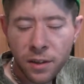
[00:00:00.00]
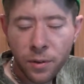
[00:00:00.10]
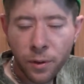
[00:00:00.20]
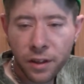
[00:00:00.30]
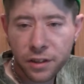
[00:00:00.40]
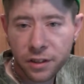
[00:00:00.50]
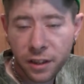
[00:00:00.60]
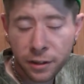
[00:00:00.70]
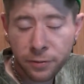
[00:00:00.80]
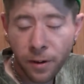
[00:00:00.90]
which
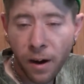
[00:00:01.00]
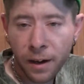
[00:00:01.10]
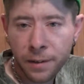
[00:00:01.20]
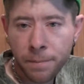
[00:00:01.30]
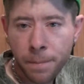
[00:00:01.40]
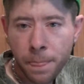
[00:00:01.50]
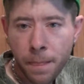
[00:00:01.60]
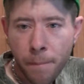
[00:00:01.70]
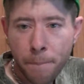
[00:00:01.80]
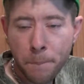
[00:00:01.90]
is fine.
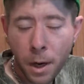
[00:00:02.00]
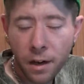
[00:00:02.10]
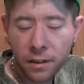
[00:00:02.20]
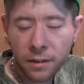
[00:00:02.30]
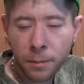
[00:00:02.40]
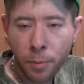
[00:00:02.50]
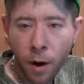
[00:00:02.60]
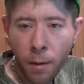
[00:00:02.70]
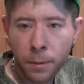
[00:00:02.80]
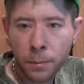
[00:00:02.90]
But the
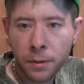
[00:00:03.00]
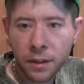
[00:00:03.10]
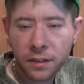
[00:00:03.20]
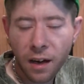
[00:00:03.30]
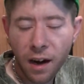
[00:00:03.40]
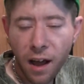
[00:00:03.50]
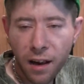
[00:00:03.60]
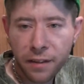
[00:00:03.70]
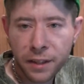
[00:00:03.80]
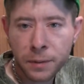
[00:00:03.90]
problem is, a
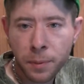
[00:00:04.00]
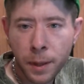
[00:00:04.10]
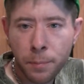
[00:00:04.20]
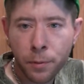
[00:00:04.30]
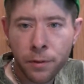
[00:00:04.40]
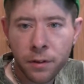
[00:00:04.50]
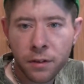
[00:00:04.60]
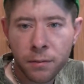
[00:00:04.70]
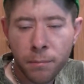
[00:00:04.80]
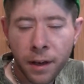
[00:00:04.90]
lot of these people that
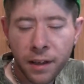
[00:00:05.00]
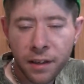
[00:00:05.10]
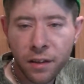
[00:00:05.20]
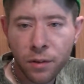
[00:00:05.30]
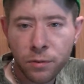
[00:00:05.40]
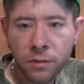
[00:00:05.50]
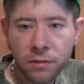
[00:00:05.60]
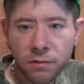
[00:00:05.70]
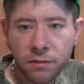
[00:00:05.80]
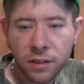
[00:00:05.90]
are making those,
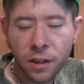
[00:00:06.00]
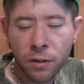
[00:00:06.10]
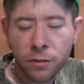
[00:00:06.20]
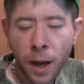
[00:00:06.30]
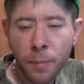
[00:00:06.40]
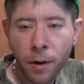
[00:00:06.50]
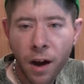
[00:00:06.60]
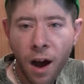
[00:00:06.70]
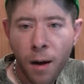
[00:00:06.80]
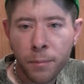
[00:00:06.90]
type of
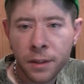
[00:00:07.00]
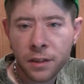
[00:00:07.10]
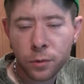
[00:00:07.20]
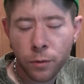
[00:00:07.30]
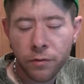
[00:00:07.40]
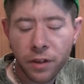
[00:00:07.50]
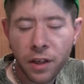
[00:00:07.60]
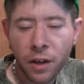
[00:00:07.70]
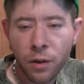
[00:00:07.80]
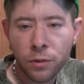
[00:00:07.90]
comments on
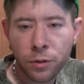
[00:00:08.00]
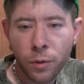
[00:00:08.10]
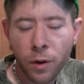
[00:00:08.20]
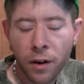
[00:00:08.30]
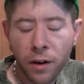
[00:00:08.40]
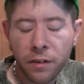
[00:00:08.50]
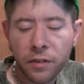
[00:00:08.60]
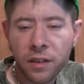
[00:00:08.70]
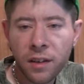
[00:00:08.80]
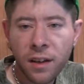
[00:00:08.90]
videos or
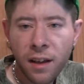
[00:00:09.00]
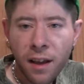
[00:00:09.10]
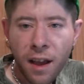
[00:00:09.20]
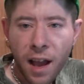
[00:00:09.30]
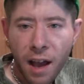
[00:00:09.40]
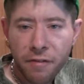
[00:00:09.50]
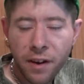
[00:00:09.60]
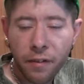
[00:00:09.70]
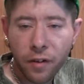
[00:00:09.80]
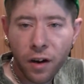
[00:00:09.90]
wherever, have
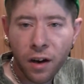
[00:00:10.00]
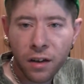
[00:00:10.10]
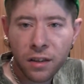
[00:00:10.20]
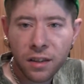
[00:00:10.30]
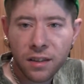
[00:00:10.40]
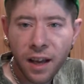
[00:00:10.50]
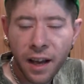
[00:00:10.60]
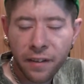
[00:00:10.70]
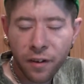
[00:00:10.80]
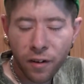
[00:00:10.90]
never hunted a
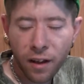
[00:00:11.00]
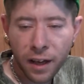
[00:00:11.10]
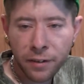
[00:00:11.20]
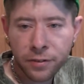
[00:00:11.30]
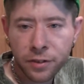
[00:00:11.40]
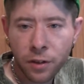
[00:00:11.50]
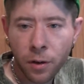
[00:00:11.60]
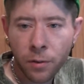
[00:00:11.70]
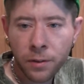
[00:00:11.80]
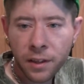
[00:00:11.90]
day in their life.
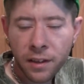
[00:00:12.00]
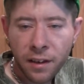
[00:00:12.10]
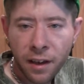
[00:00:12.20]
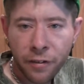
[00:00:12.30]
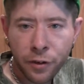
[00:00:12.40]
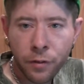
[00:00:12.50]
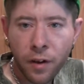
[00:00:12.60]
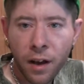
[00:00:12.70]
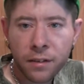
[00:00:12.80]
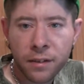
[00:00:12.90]
So if you've
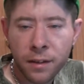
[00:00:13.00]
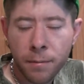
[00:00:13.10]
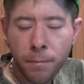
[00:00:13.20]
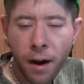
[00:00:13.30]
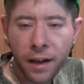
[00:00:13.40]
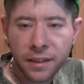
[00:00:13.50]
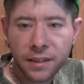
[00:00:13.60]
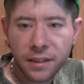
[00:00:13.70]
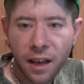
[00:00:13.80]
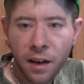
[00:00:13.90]
got the
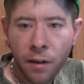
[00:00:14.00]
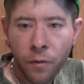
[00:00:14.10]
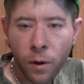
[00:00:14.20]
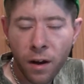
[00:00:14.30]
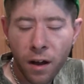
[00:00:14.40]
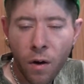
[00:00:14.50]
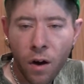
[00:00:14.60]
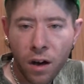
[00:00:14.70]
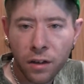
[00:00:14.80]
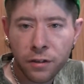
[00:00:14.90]
mindset of, well, I'll
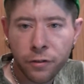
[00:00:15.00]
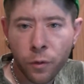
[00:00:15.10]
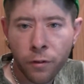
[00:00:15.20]
hunt for